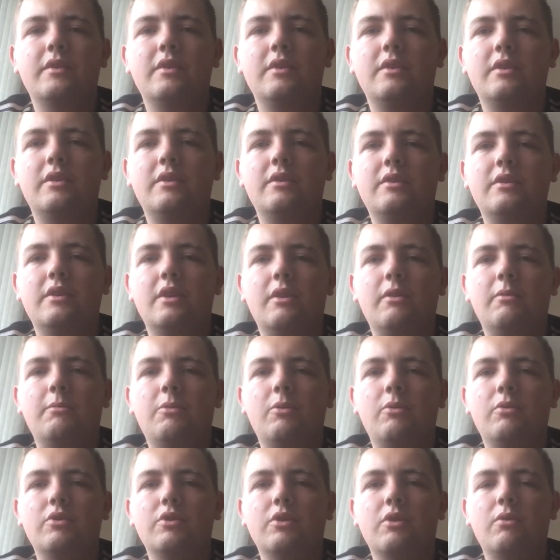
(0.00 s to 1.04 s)
And so
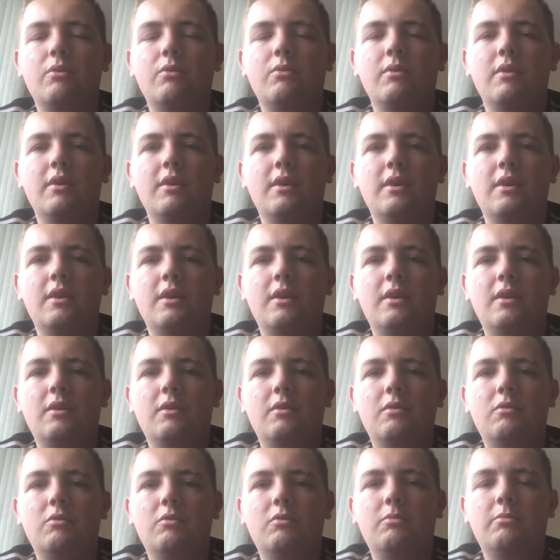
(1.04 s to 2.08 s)
Portugal
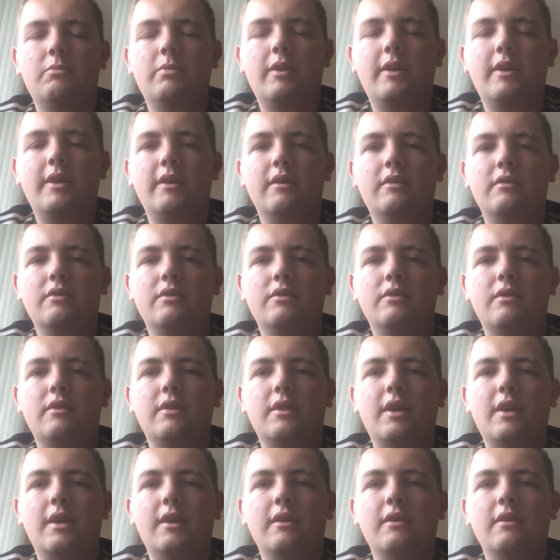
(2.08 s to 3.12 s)
will play on
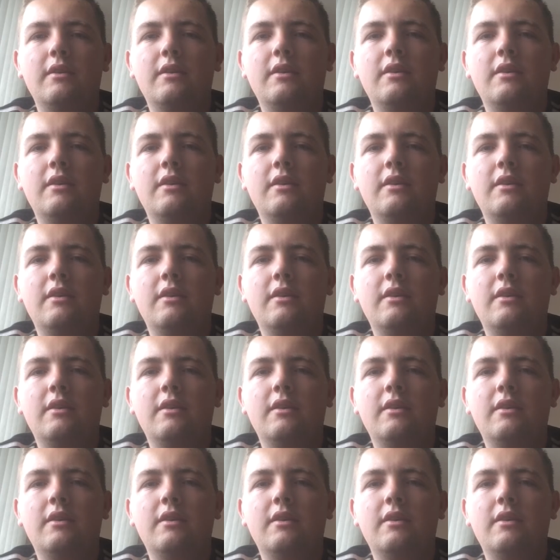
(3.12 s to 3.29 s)
Sunday.